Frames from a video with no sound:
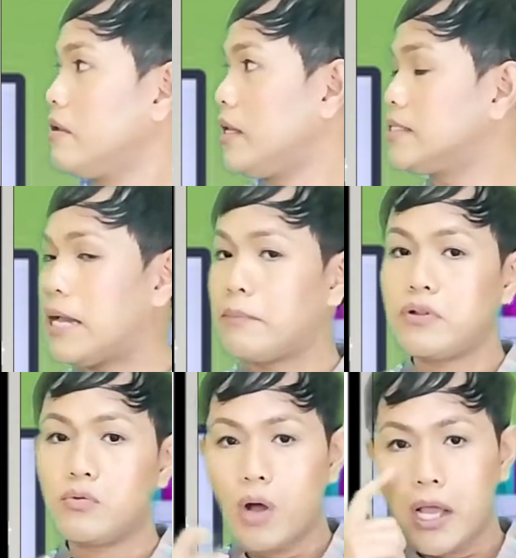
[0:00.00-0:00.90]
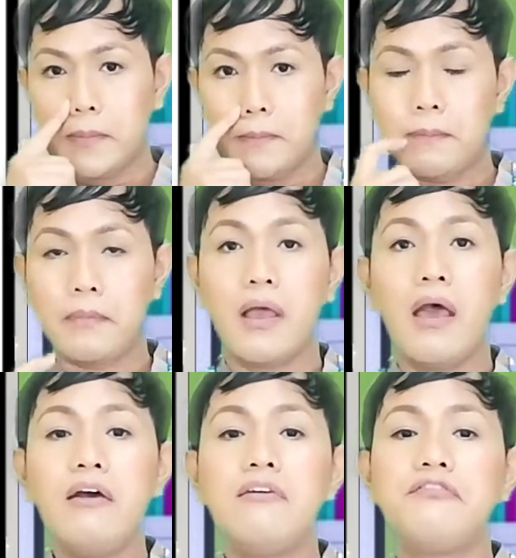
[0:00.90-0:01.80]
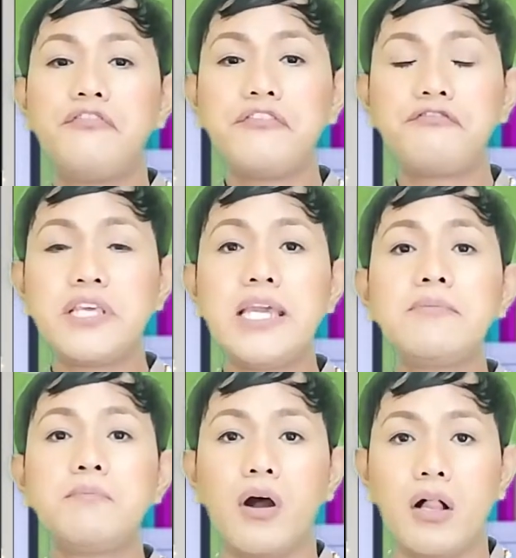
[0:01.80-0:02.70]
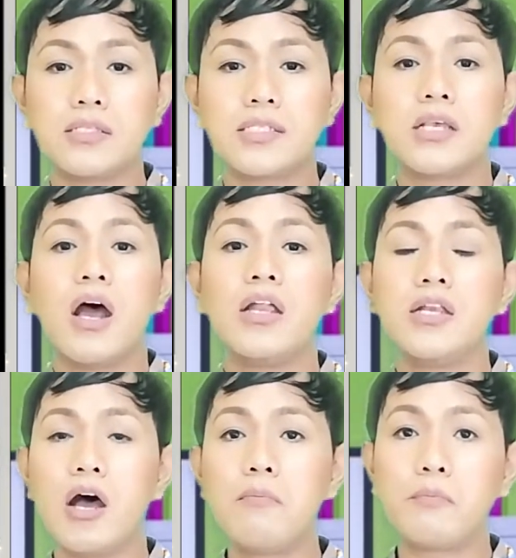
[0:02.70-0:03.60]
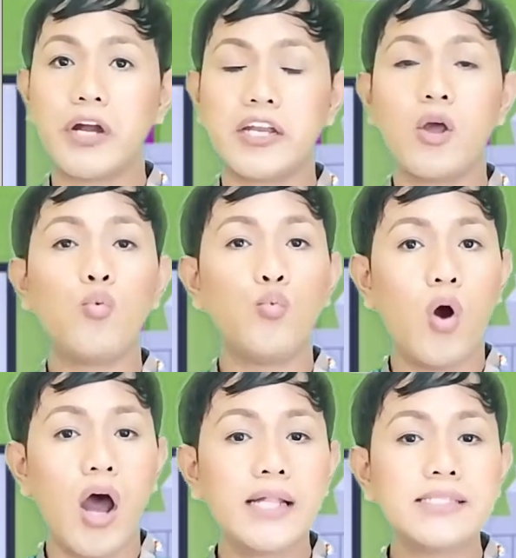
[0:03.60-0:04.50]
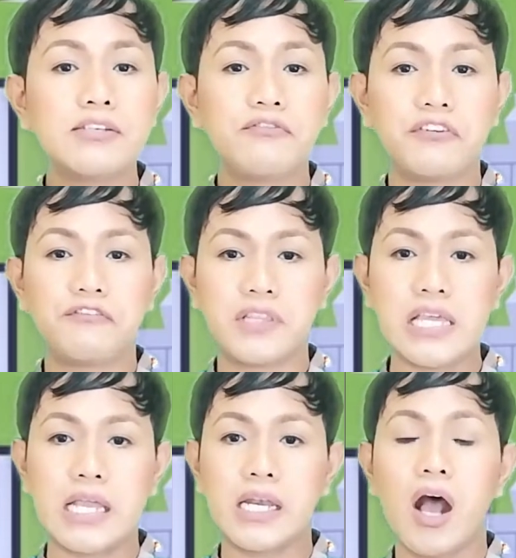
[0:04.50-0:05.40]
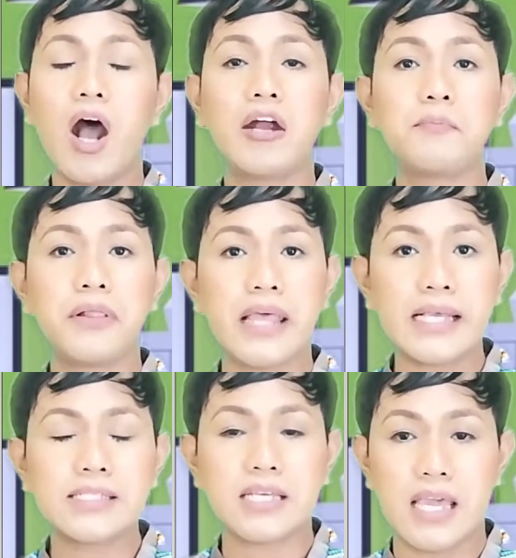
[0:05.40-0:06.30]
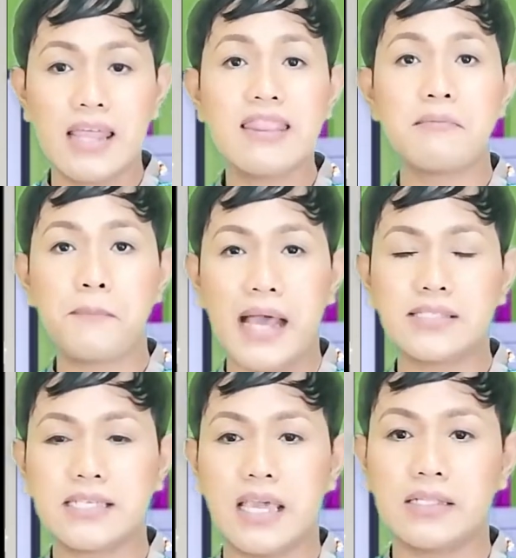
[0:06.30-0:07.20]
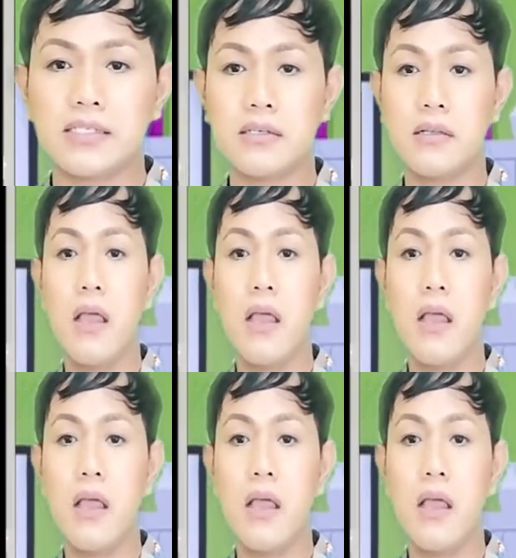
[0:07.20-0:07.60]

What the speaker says: Example 1. 15 balls numbered 1 to 15 are placed in the basket.